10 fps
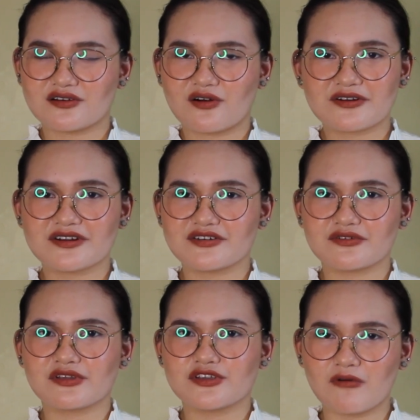or
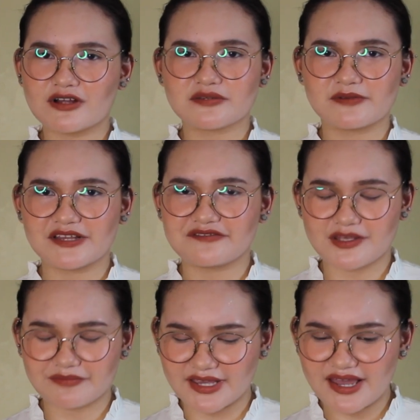you want to believe
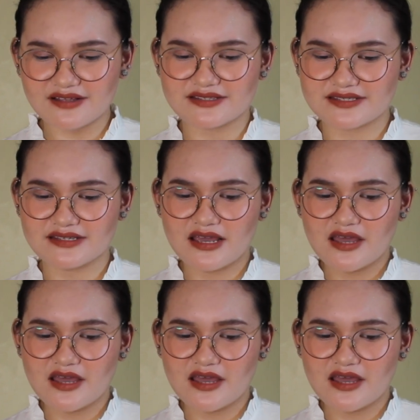something else.